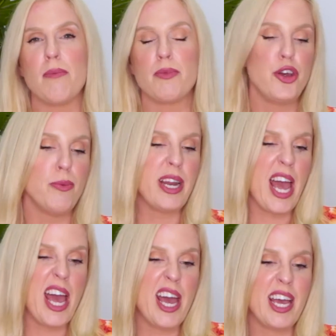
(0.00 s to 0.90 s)
human
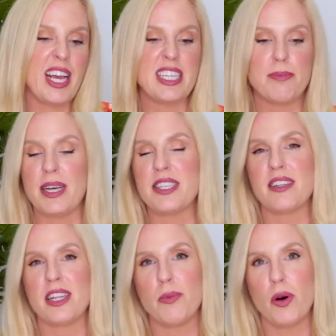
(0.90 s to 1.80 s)
hair is
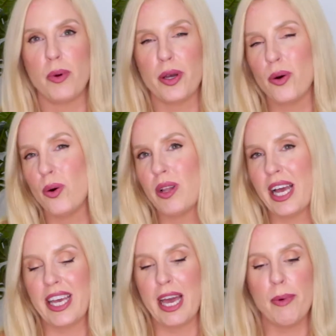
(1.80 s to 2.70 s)
basically what we call
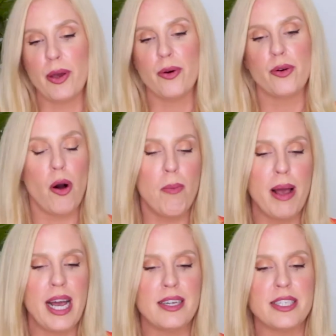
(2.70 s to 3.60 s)
a chemical
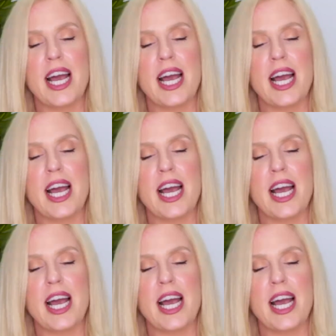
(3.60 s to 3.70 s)
compound,